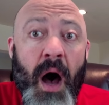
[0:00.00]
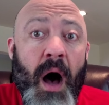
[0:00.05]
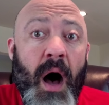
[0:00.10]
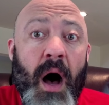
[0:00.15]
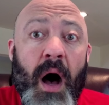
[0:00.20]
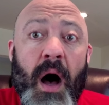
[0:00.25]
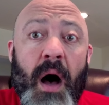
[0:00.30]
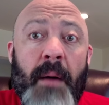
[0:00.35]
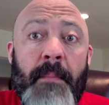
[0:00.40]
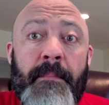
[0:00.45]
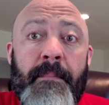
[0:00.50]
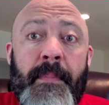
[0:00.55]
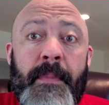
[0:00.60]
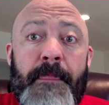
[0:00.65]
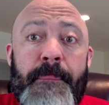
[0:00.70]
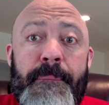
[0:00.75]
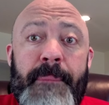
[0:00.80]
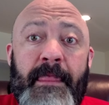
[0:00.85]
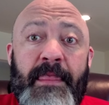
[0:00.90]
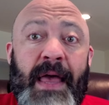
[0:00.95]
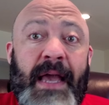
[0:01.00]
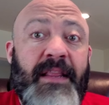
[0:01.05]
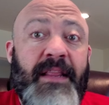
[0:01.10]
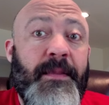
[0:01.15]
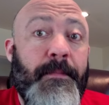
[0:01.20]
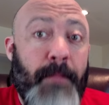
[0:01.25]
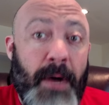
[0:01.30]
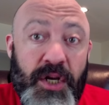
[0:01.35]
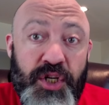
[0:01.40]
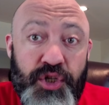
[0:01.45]
um, like the
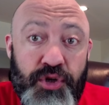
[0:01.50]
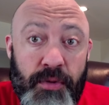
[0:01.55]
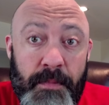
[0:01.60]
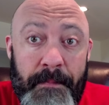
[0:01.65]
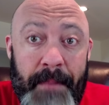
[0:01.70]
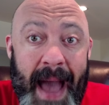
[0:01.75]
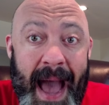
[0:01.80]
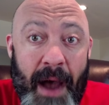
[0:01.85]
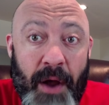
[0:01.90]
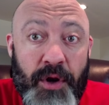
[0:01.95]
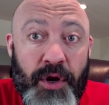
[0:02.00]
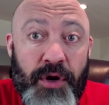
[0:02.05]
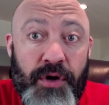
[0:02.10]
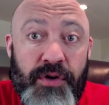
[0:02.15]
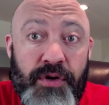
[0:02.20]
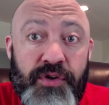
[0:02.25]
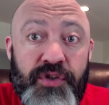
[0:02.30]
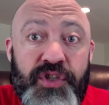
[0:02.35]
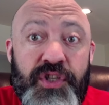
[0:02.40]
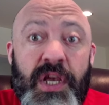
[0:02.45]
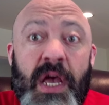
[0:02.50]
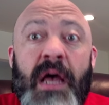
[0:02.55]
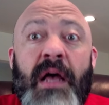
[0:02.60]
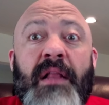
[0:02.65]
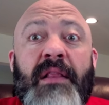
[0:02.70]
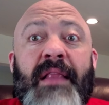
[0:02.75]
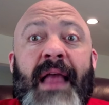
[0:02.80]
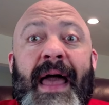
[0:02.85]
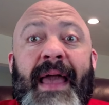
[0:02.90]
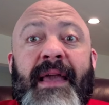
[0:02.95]
mushroom powders,
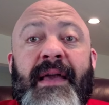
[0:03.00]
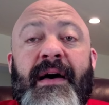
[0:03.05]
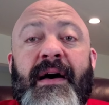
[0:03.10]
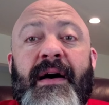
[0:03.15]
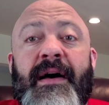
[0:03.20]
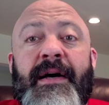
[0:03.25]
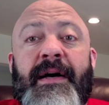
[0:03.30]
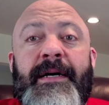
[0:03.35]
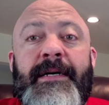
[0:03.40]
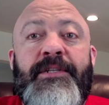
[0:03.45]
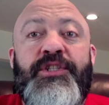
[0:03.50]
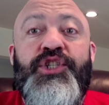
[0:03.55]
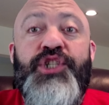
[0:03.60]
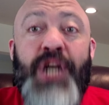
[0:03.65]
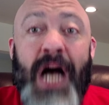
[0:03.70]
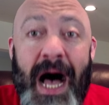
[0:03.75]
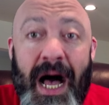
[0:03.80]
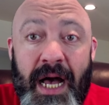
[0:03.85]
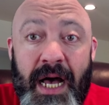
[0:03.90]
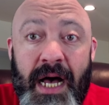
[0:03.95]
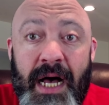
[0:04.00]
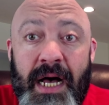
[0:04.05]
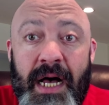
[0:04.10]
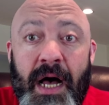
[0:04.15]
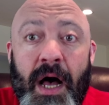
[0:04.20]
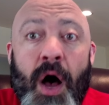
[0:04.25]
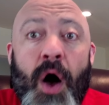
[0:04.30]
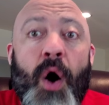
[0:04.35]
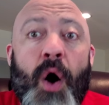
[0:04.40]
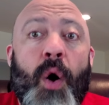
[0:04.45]
like uh,
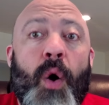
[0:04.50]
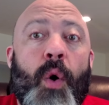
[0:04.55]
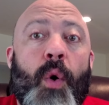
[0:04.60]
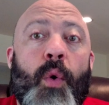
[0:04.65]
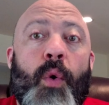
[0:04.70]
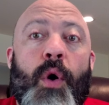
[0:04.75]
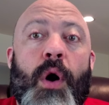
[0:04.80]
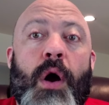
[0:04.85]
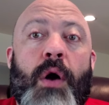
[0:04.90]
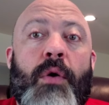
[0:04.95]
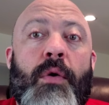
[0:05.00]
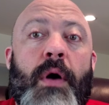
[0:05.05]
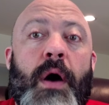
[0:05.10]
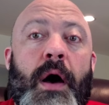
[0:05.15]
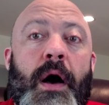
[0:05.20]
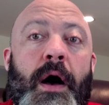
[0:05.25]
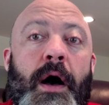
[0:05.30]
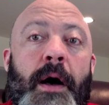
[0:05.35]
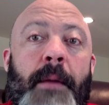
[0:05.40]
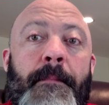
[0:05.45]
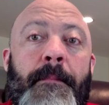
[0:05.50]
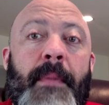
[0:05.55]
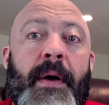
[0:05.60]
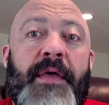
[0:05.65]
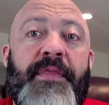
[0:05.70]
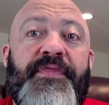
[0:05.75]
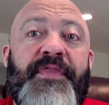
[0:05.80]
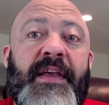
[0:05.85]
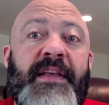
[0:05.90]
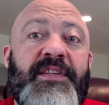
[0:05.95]
chaga, or um,
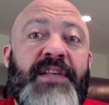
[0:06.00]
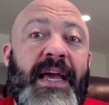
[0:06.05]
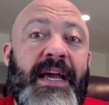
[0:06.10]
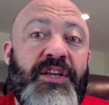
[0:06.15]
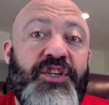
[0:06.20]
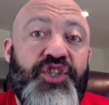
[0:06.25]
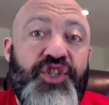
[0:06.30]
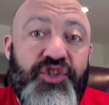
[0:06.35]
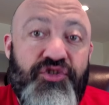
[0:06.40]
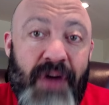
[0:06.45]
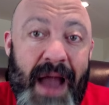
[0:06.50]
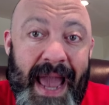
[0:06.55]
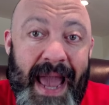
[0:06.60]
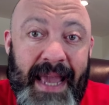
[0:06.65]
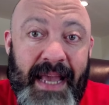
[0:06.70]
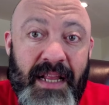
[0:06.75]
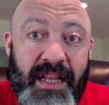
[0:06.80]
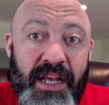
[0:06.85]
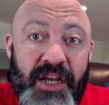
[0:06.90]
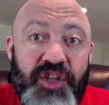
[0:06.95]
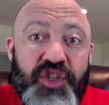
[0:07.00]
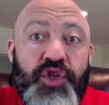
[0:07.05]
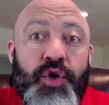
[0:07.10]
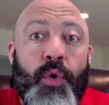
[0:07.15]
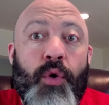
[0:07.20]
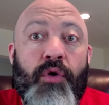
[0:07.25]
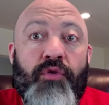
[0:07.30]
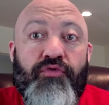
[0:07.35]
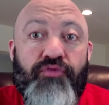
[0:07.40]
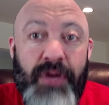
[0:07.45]
things like astragalus
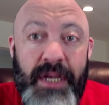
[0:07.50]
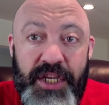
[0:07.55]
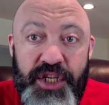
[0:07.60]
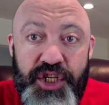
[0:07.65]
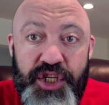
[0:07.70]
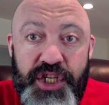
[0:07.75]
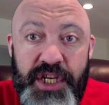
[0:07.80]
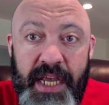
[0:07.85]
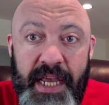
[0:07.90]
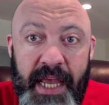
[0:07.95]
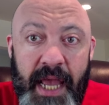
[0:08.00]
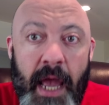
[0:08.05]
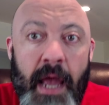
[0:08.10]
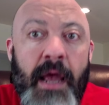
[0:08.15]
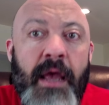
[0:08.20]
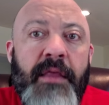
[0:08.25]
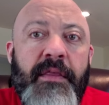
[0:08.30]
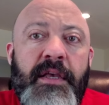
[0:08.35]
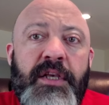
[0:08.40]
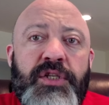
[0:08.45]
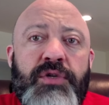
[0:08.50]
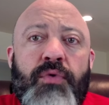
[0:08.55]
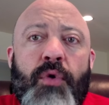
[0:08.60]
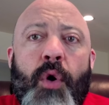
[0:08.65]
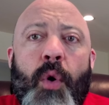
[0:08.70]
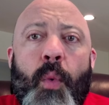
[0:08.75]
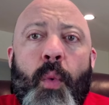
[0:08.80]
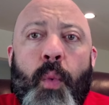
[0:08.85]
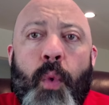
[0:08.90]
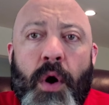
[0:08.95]
or reishi. These are
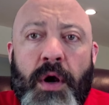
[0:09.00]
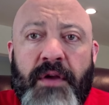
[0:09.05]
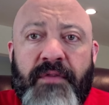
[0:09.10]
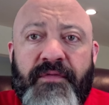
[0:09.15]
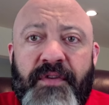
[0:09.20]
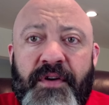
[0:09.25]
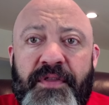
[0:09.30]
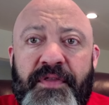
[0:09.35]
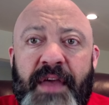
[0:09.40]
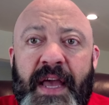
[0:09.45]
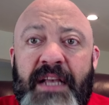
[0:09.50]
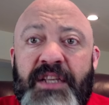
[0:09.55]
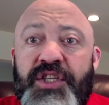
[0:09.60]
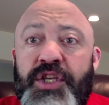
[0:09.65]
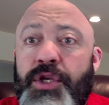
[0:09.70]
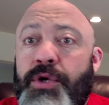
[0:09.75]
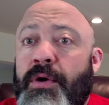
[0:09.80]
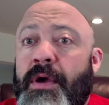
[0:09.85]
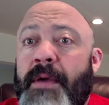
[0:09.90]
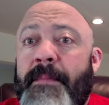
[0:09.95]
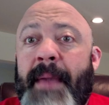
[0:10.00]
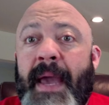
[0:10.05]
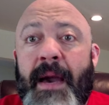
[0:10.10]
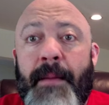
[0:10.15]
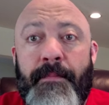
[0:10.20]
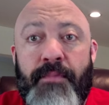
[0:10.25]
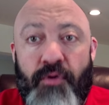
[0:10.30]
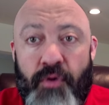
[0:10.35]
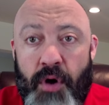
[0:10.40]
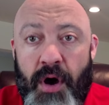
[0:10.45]
all wonderful things that you can make a
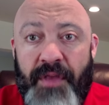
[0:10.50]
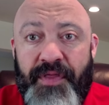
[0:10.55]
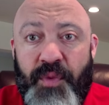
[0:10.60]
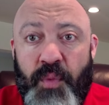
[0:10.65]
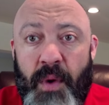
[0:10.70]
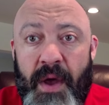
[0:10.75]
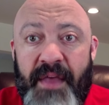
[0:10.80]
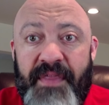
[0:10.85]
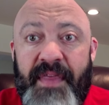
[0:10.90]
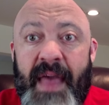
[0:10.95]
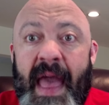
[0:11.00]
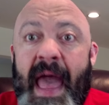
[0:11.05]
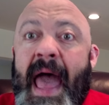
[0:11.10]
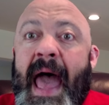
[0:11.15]
broth with.